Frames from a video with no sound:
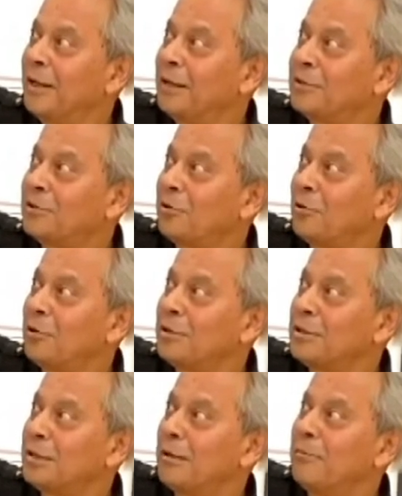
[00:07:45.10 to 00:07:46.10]

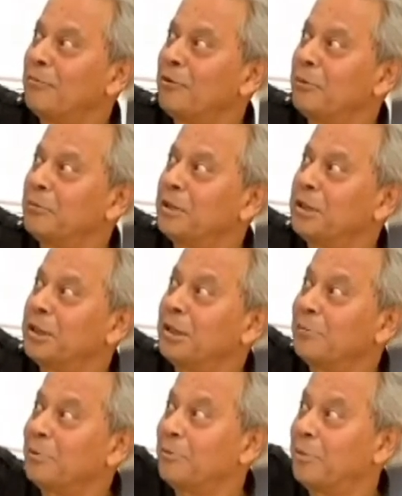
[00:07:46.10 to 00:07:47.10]
Asteroids come from the
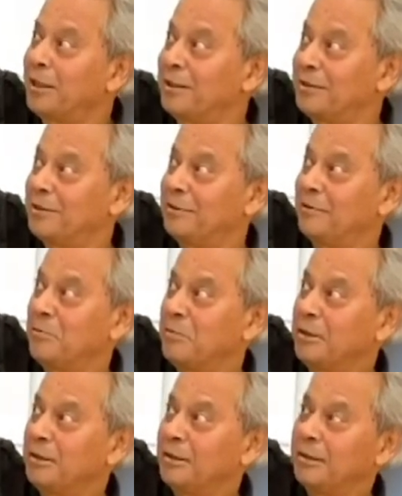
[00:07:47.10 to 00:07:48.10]
Kuiper belt,
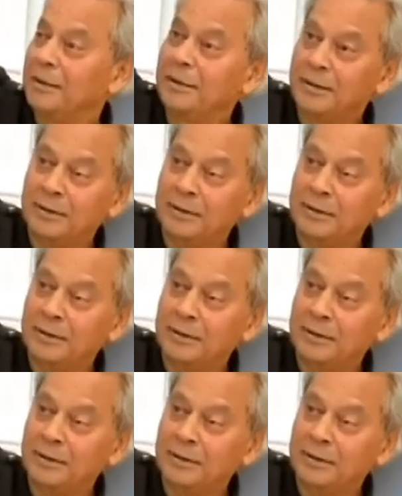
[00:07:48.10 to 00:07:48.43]
remember?